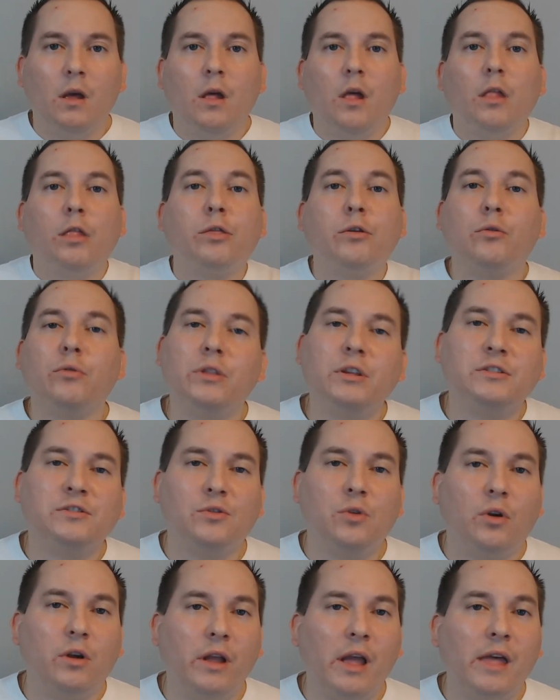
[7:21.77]
Through this
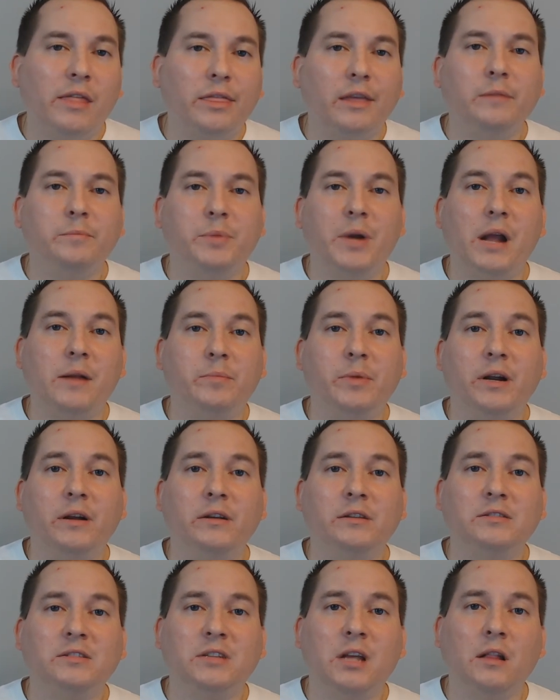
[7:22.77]
story, I think Bradbury
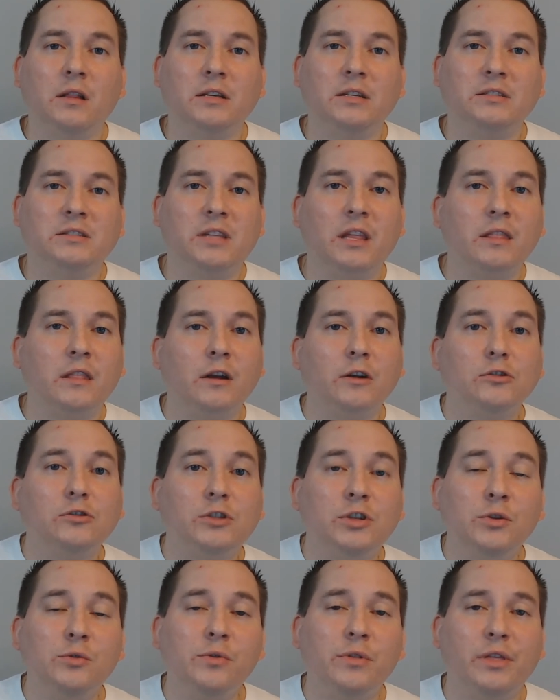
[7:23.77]
is telling us that there are
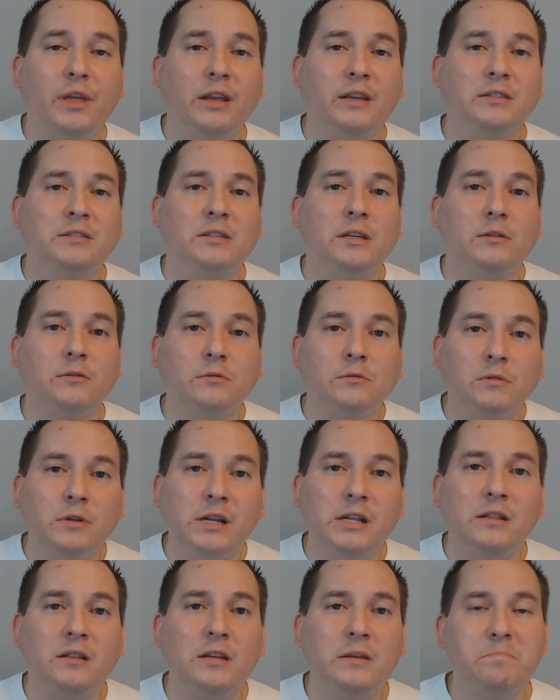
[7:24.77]
two things that
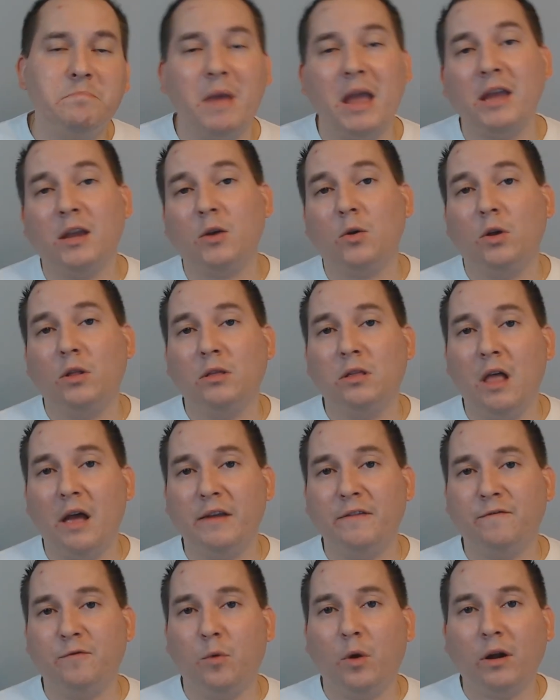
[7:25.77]
really make
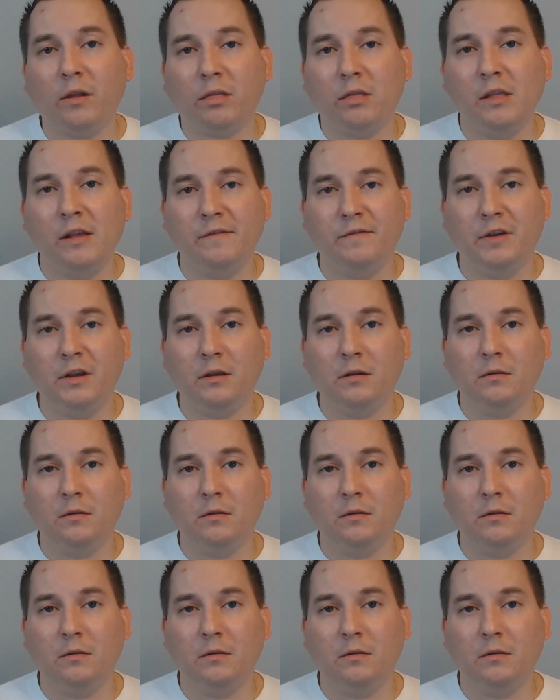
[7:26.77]
life worth living.